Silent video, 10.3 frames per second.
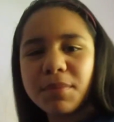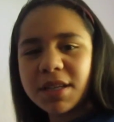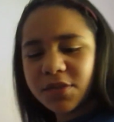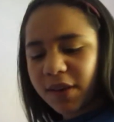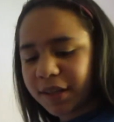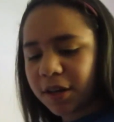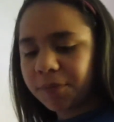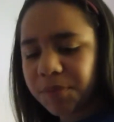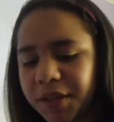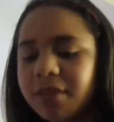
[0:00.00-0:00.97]
But I just found
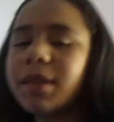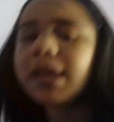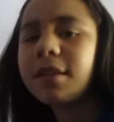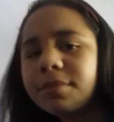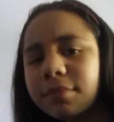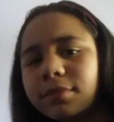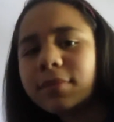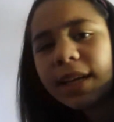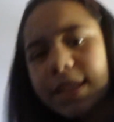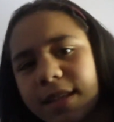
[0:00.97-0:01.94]
out that like
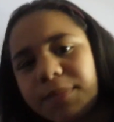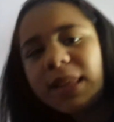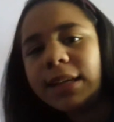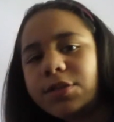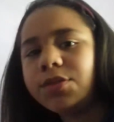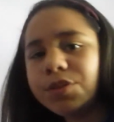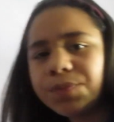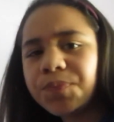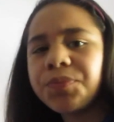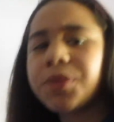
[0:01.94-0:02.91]
last time I had like
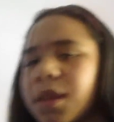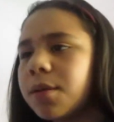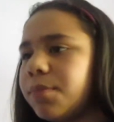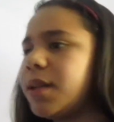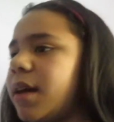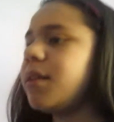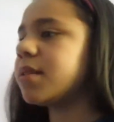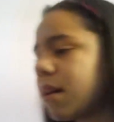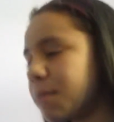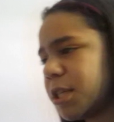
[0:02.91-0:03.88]
2. But now I
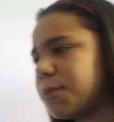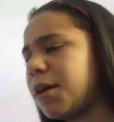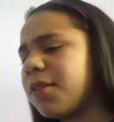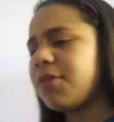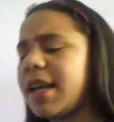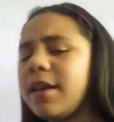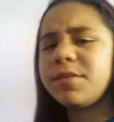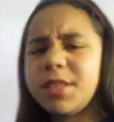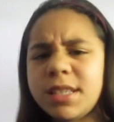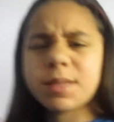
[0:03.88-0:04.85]
just got my Spotify and I
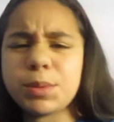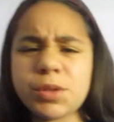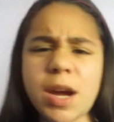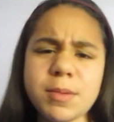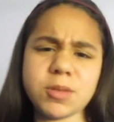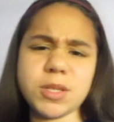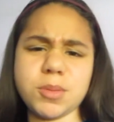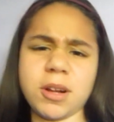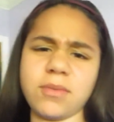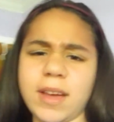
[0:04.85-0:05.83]
have 6 subscribers on my
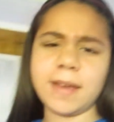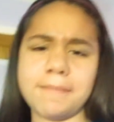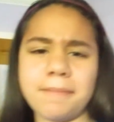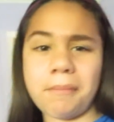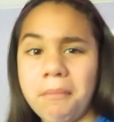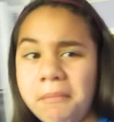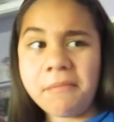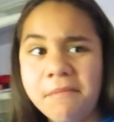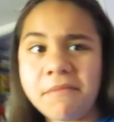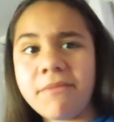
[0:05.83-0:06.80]
Spotify.
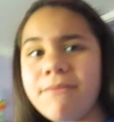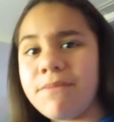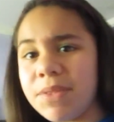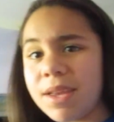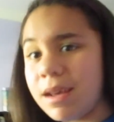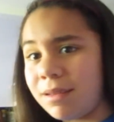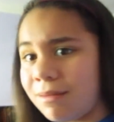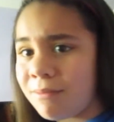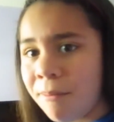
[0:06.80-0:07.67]
I don't know.